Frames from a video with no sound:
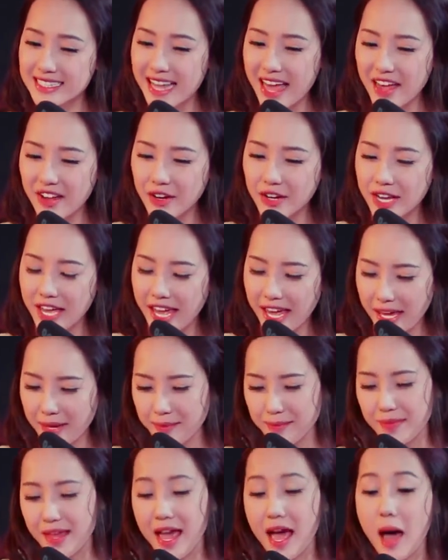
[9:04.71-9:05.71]
letter
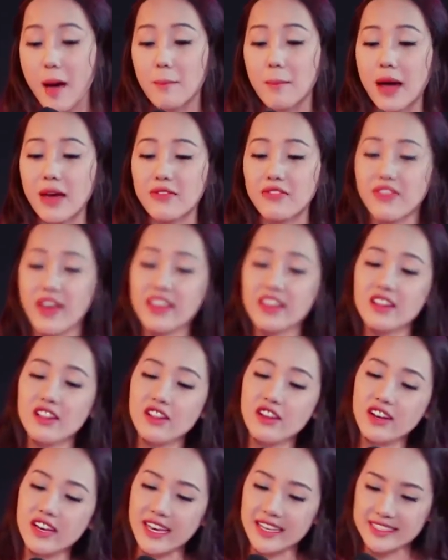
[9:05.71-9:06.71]
came, my father
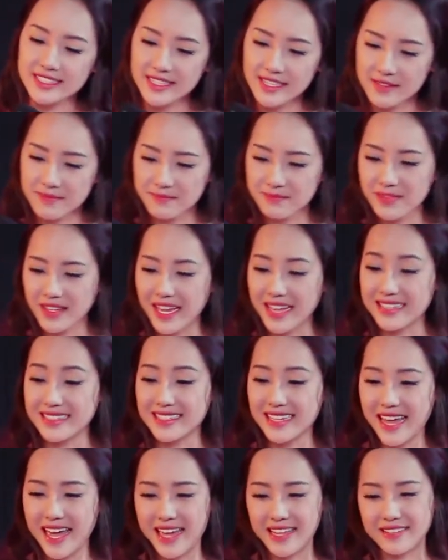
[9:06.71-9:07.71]
looked at it and
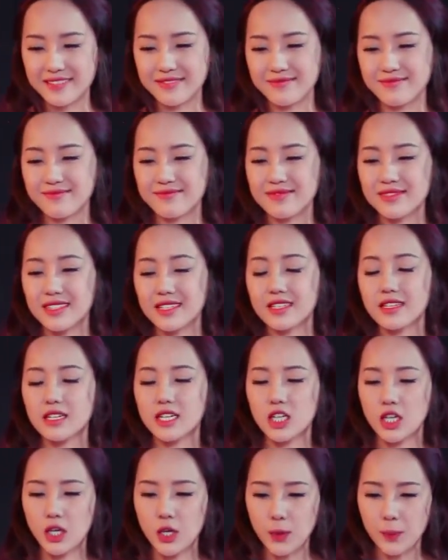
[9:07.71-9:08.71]
said,
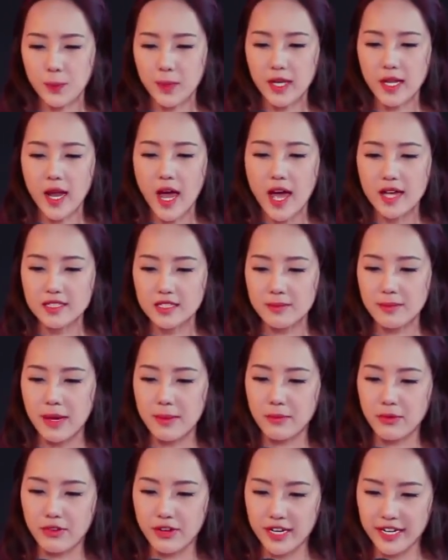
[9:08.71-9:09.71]
"Keep it as a
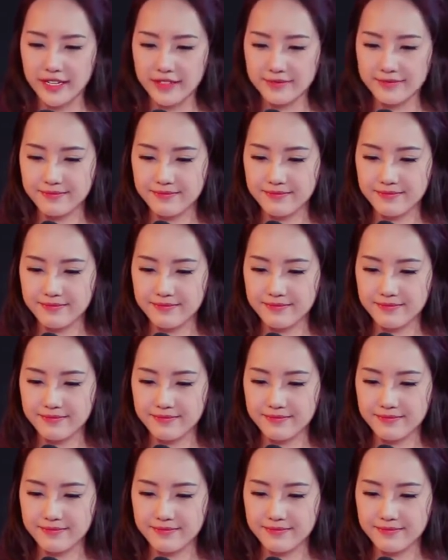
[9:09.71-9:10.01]
memory."